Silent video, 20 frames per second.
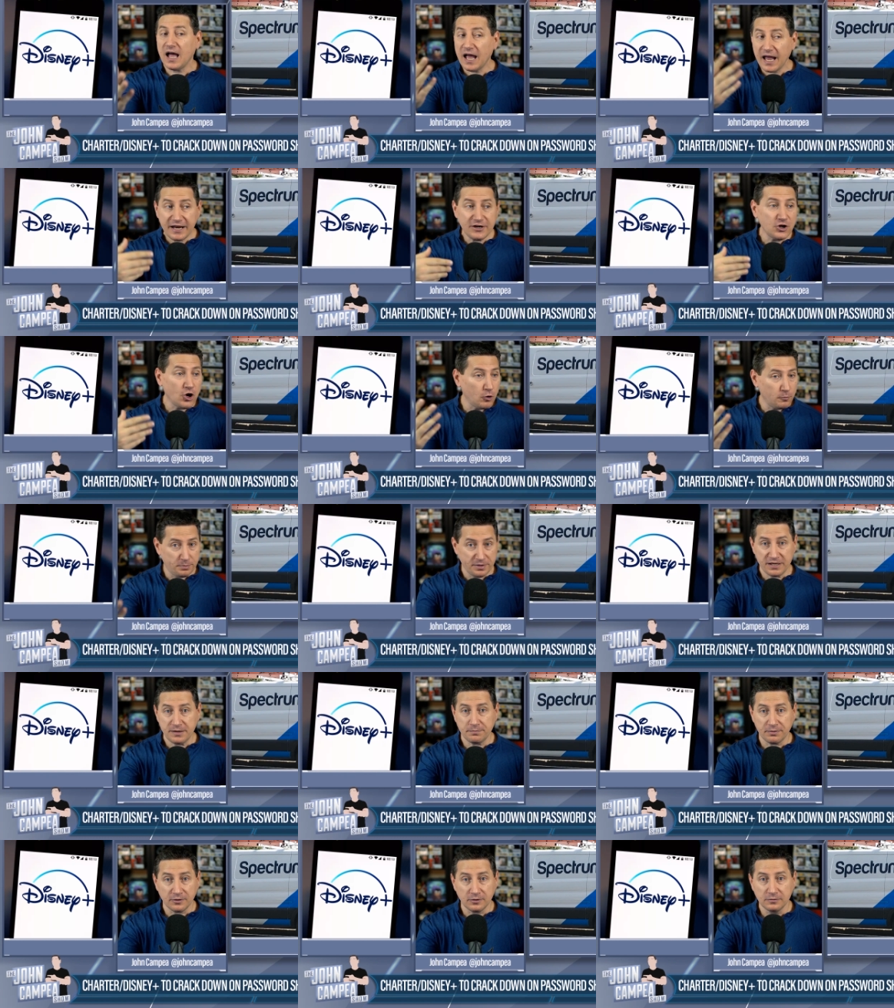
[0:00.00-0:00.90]
I know
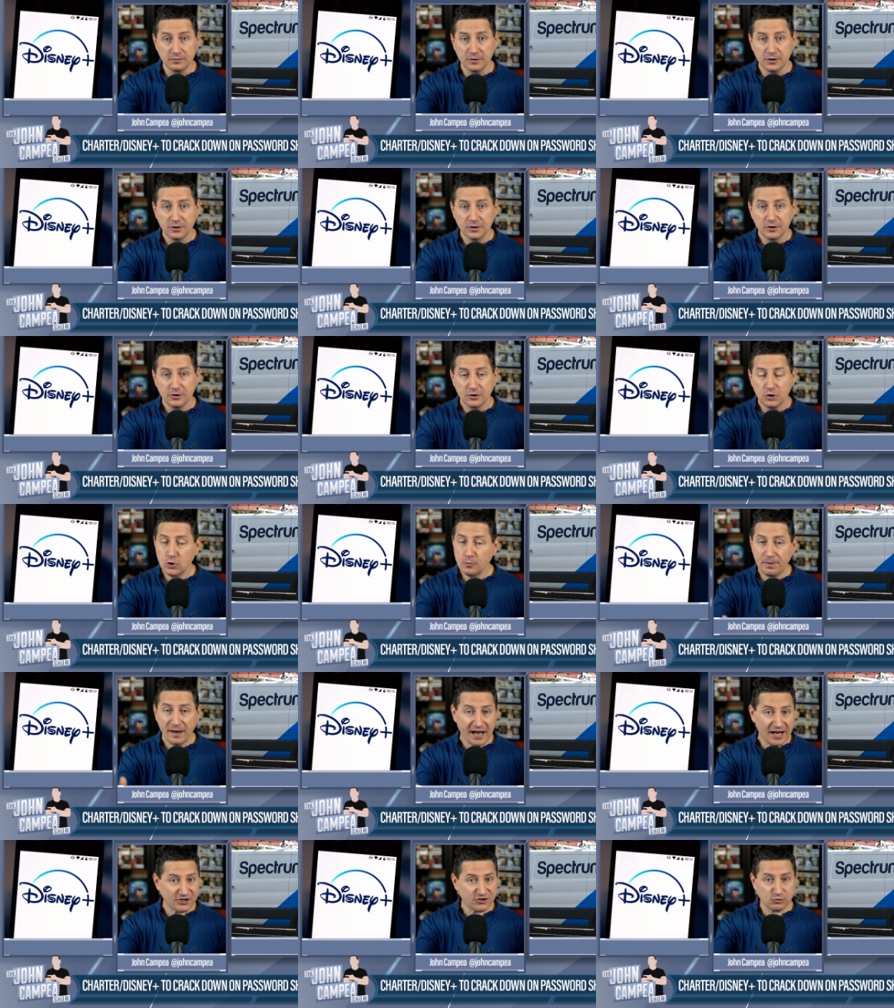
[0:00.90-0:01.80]
people
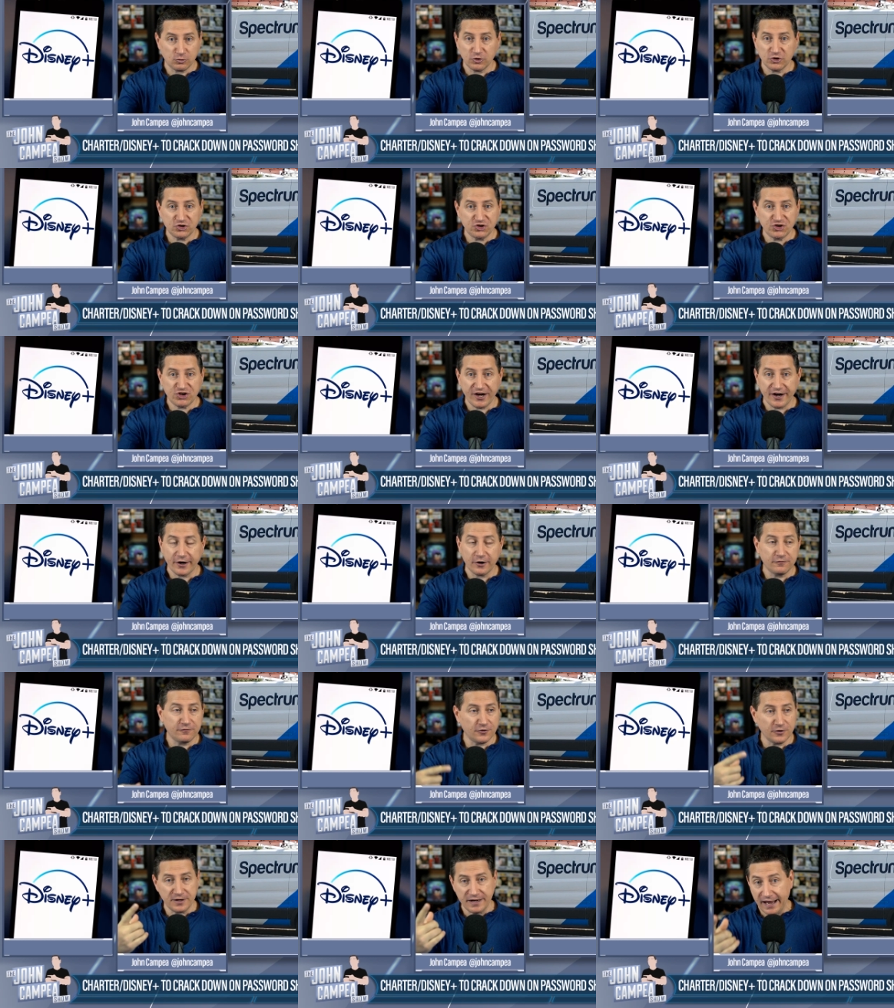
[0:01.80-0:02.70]
who password
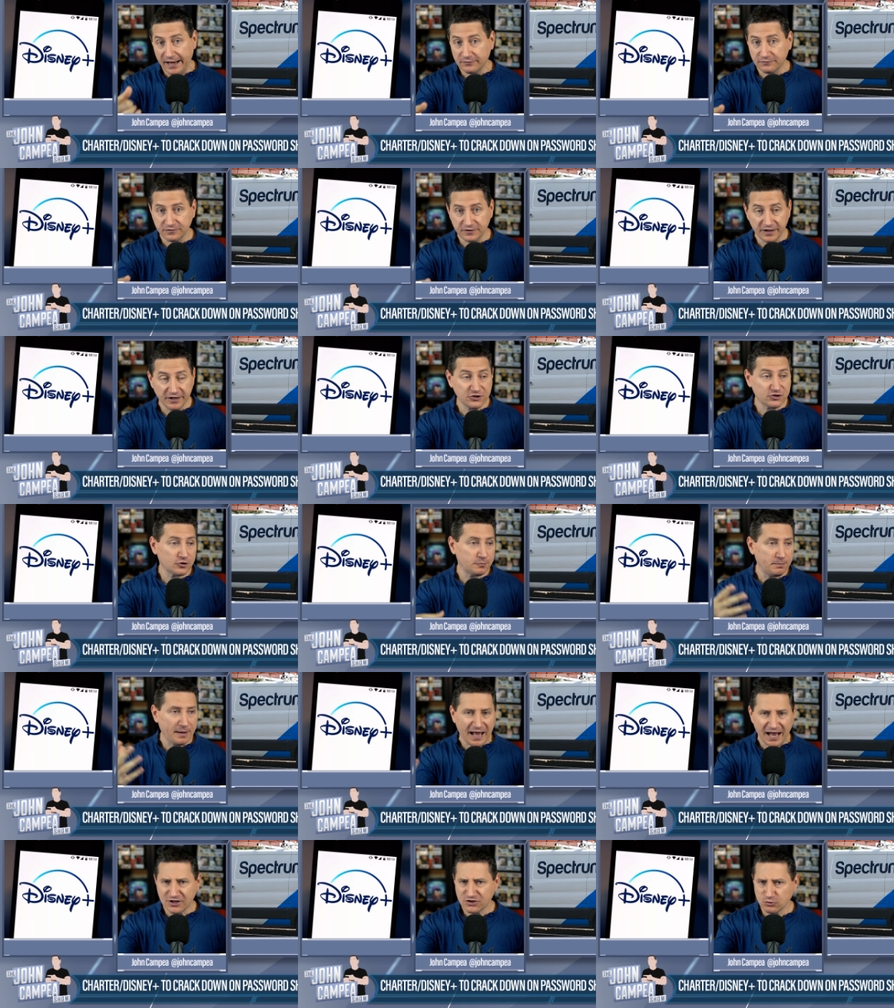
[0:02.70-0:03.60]
share for Netflix or
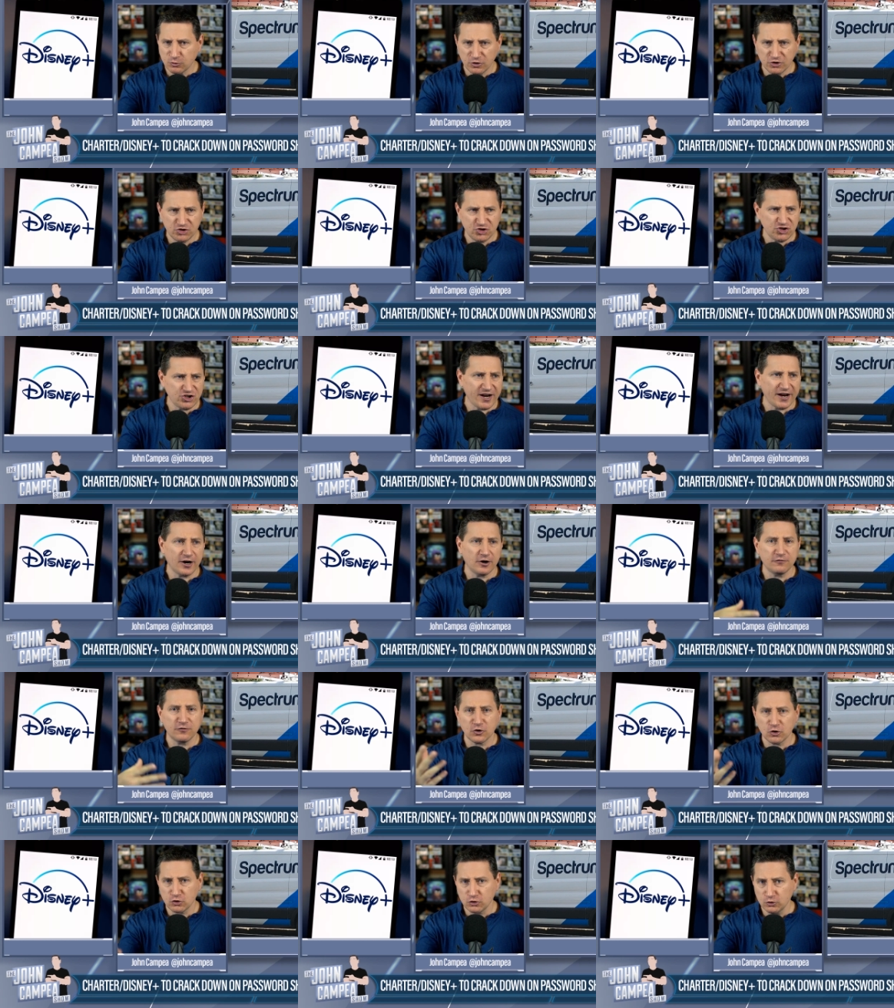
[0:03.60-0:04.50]
password
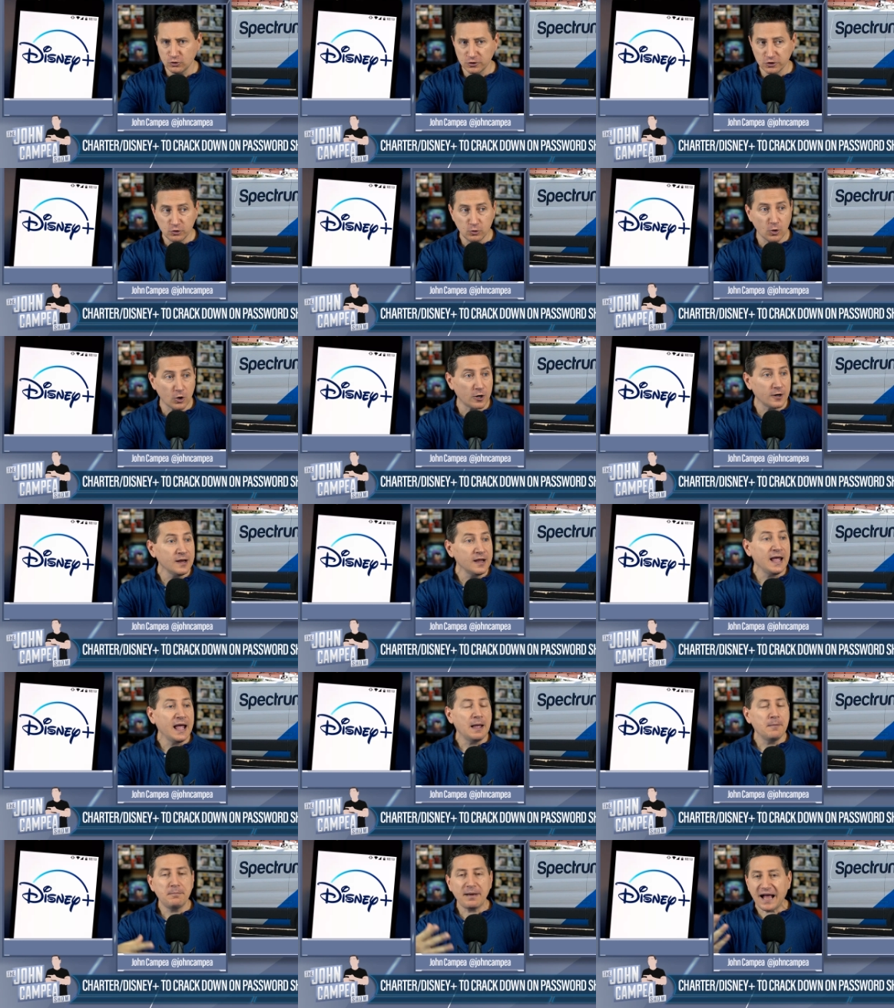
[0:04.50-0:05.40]
share for Hulu or
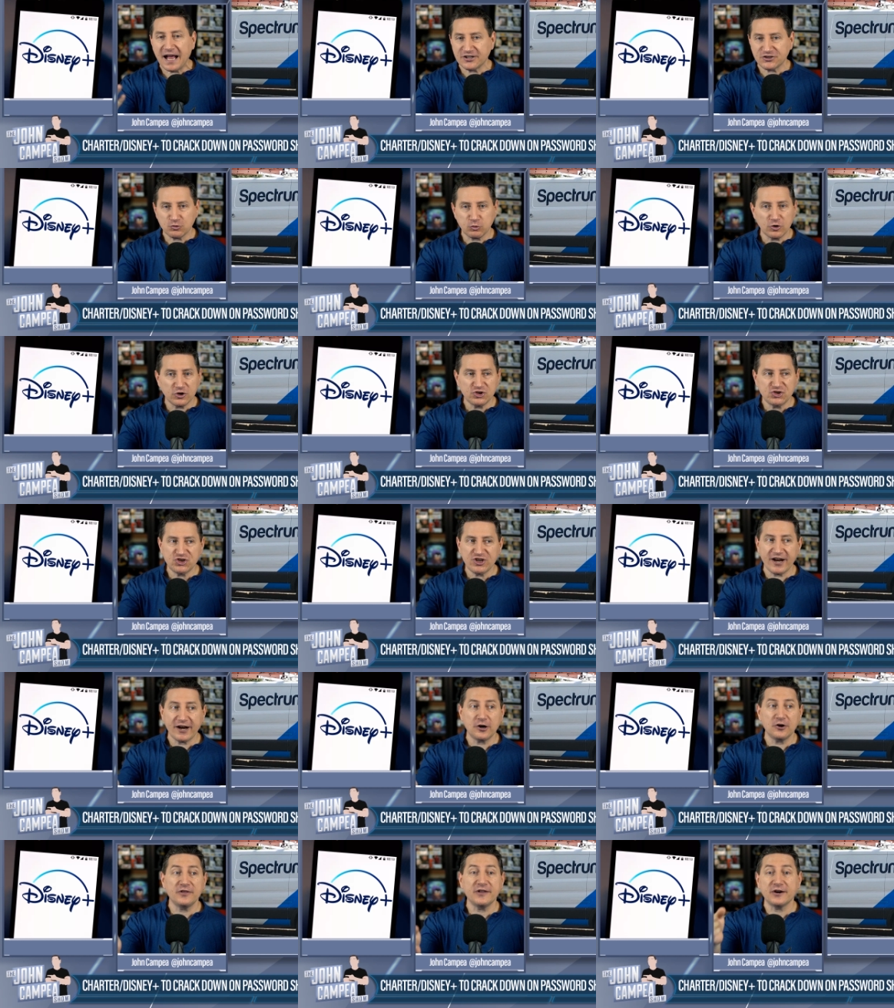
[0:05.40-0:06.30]
password
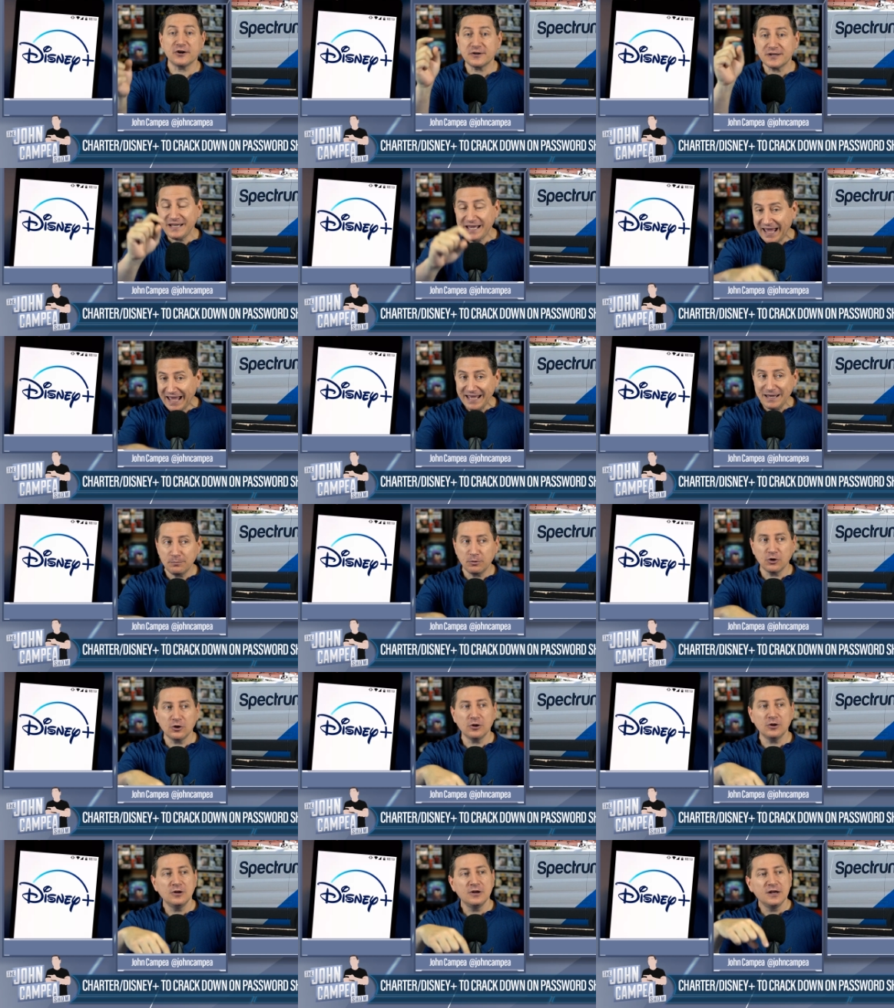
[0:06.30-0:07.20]
share their
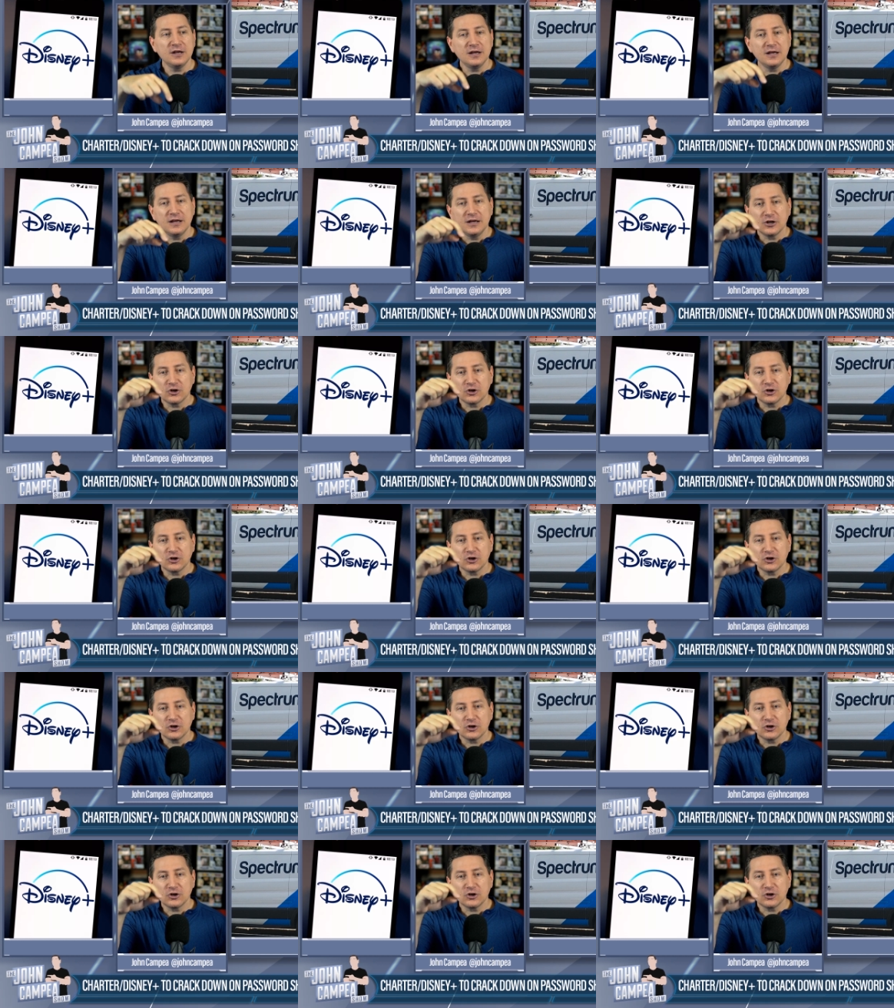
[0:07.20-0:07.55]
cable